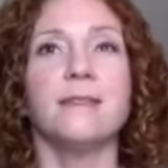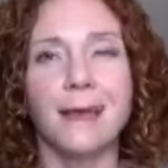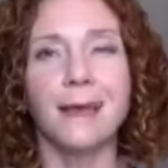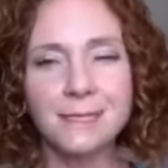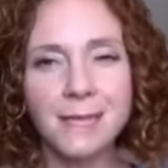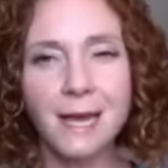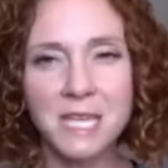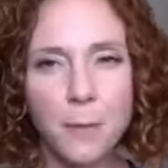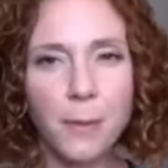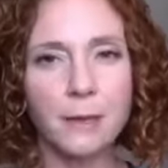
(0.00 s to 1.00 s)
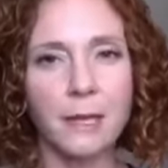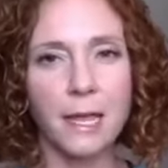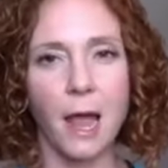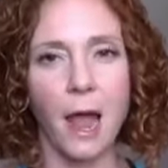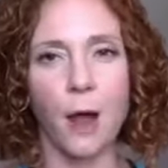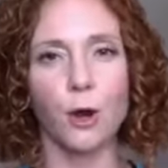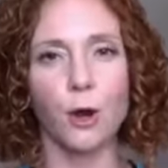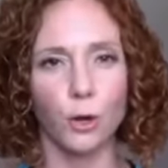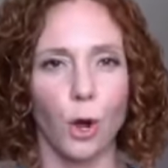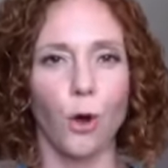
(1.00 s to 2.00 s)
That's not typically
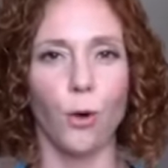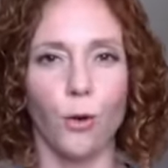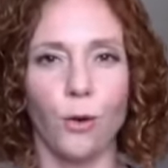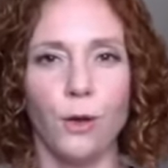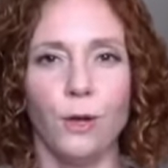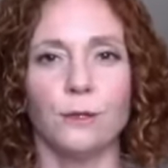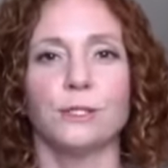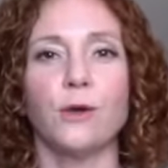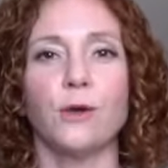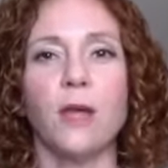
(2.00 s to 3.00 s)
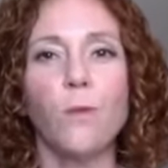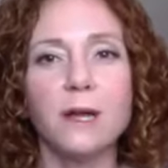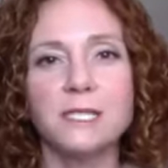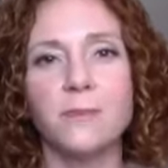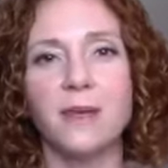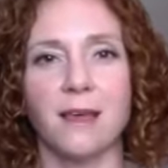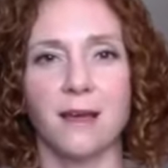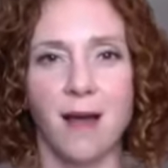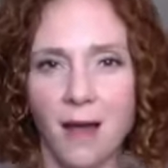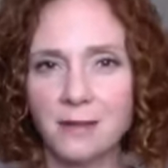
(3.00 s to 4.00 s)
our goal. So they want to be in that
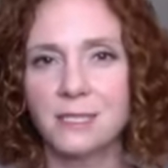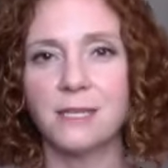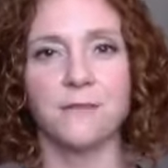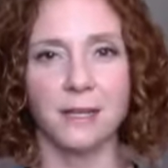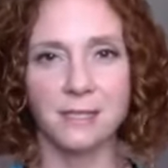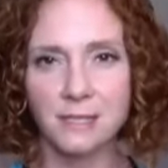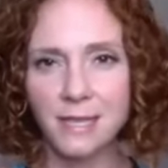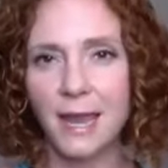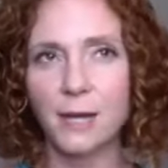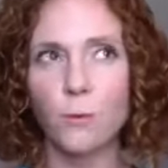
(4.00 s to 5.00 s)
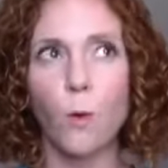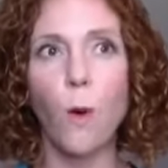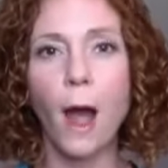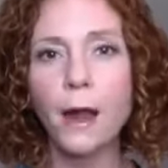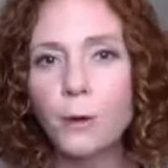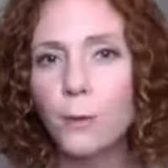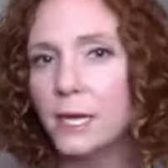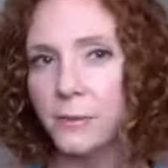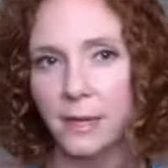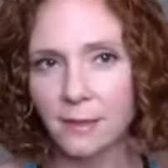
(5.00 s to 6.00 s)
constant fed state. Well, why are we
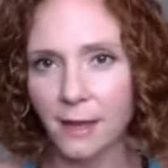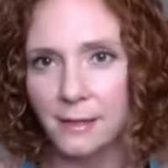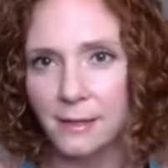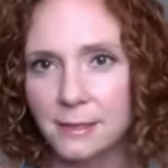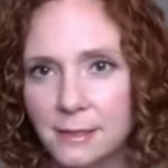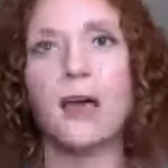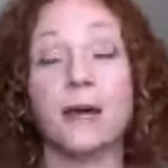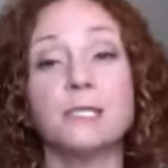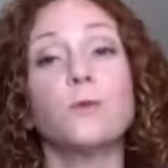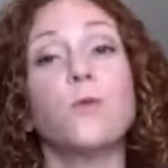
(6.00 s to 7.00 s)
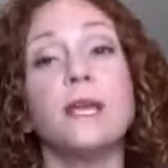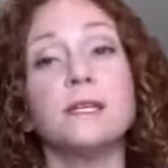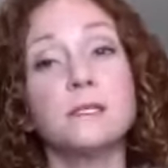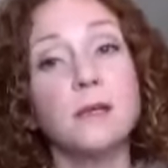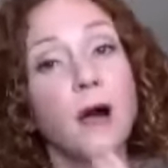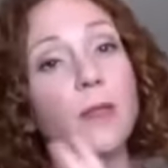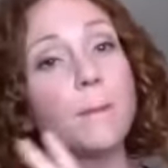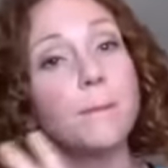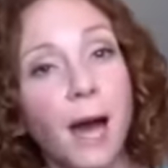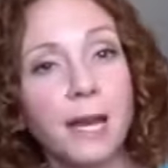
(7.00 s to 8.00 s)
doing that? We are because
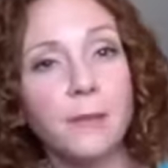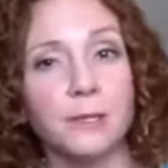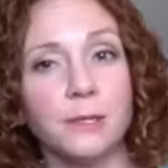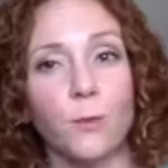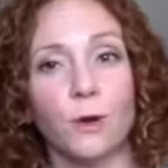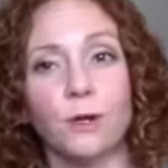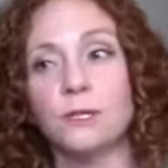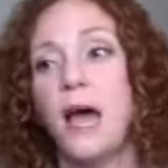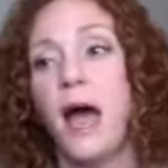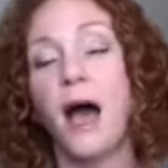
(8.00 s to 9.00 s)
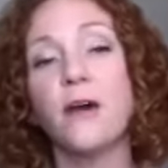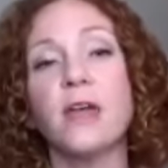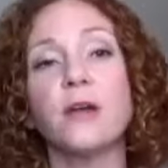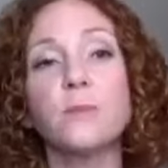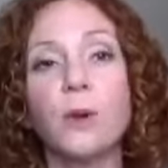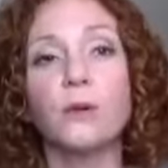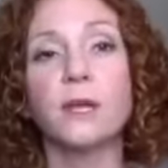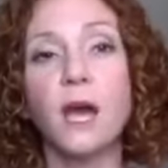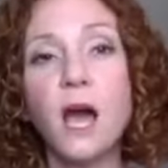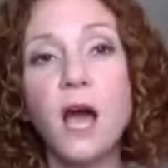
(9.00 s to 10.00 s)
we saw in the bodybuilding world how they
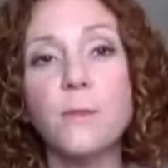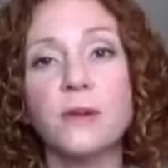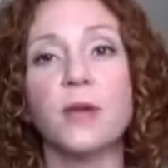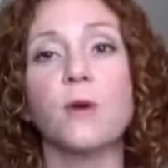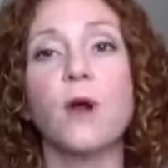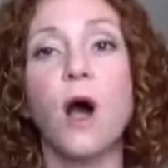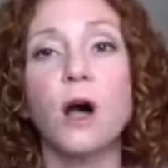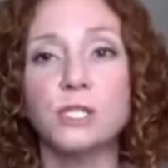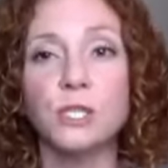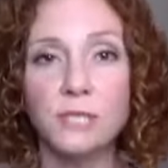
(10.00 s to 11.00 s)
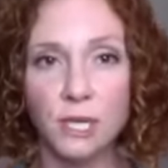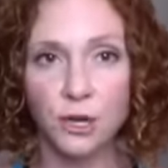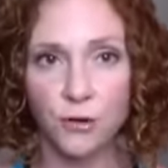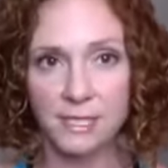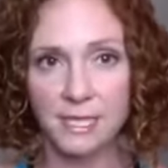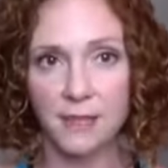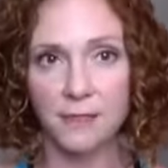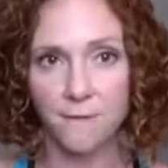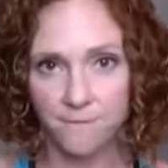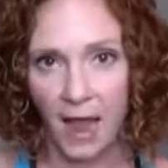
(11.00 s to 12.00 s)
were bulking up, but they were also
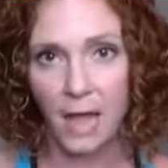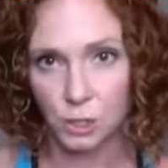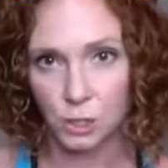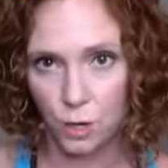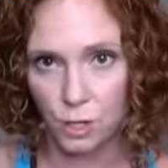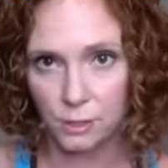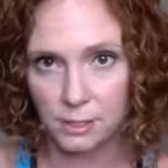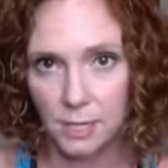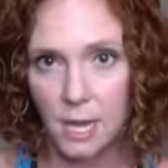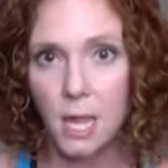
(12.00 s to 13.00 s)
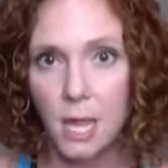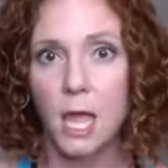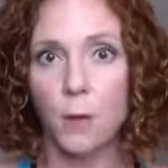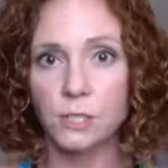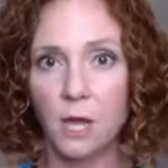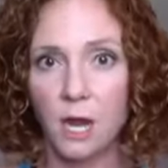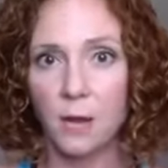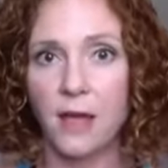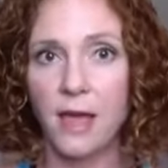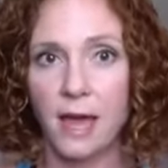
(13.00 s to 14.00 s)
decreasing their fat stores. And we'll
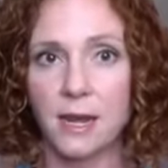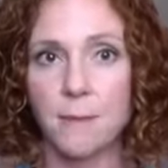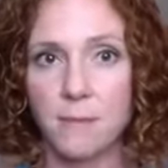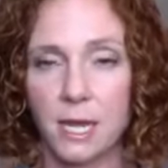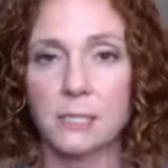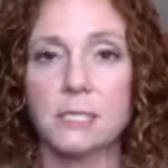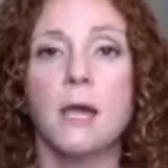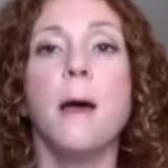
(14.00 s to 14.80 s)
talk about that in a minute.